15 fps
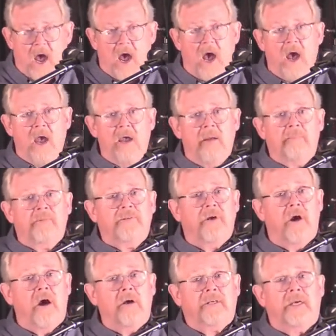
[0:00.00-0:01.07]
I'm
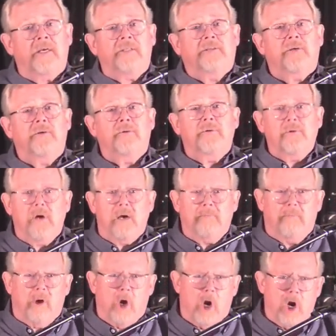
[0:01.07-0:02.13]
talking to a
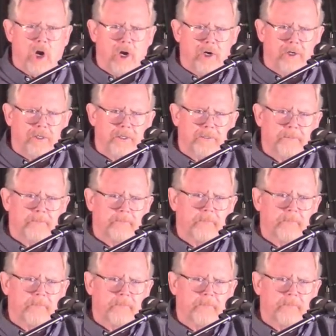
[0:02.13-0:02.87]
bird.